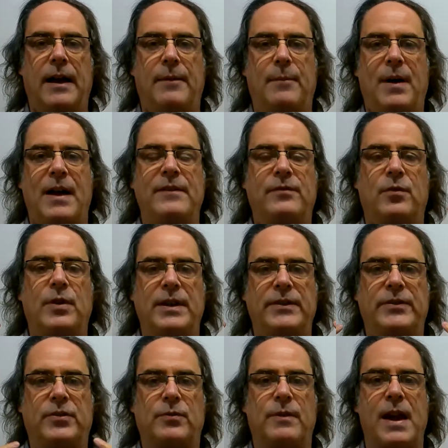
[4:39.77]
my
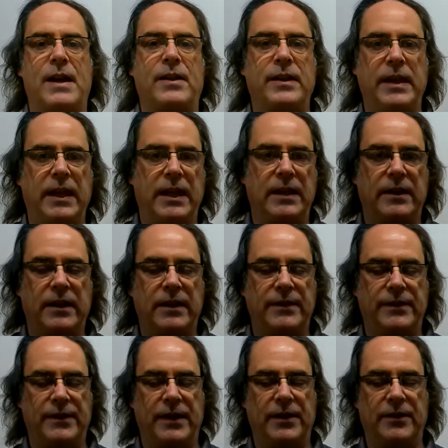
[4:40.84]
voice directly in
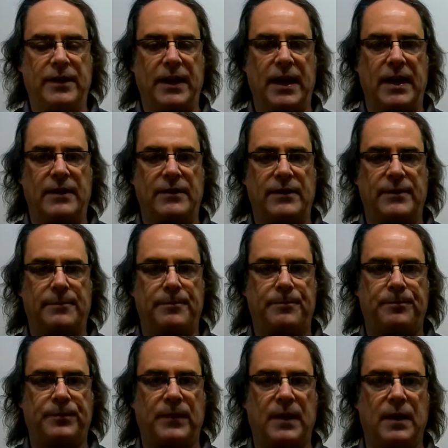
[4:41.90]
his hearing aids.
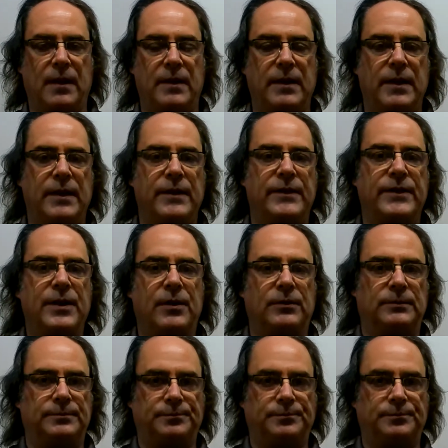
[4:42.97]
So,